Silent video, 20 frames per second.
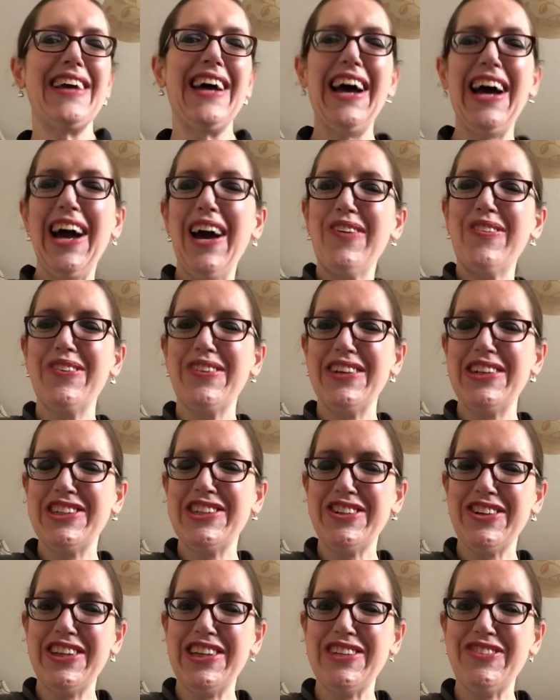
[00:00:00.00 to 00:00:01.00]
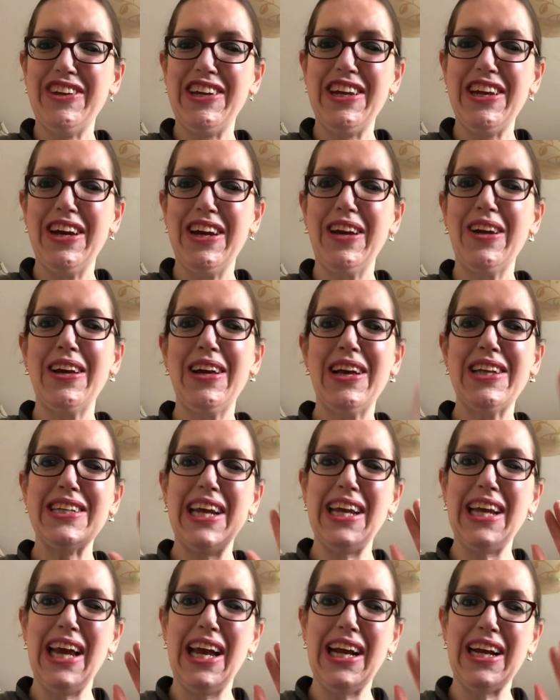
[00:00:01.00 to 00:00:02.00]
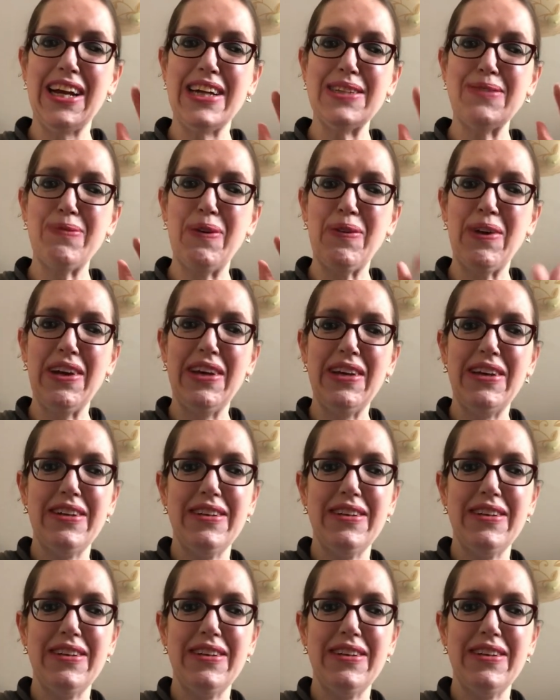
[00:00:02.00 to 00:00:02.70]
I hope you all enjoyed this video. Take care, guys. Bye-bye.